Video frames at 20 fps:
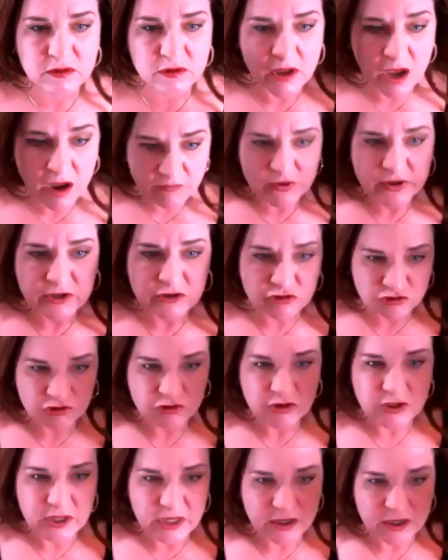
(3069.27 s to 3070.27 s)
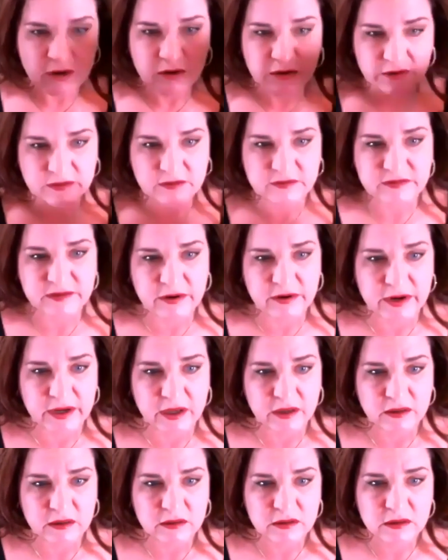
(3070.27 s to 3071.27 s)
coverage here in this area.